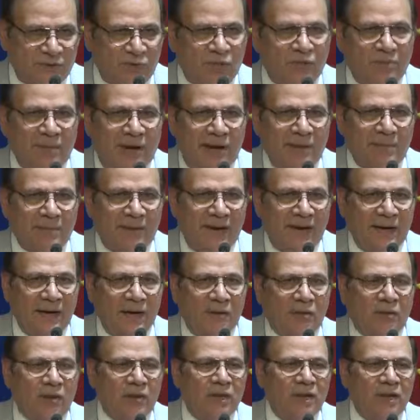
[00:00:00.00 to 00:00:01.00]
To my
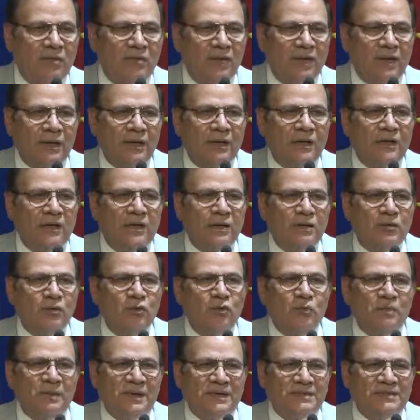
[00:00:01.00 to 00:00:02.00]
mind, not even
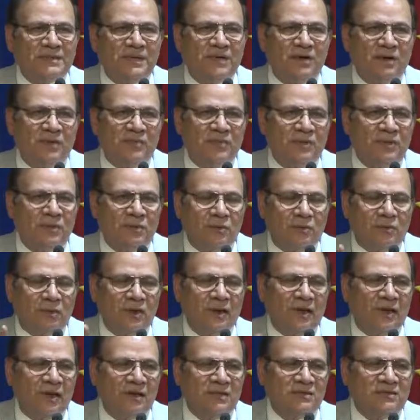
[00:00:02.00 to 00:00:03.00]
2% of the
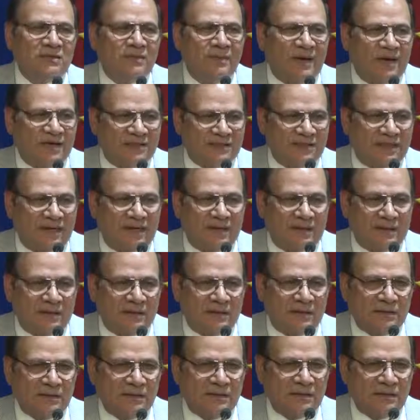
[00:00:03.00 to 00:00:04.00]
total energy basket.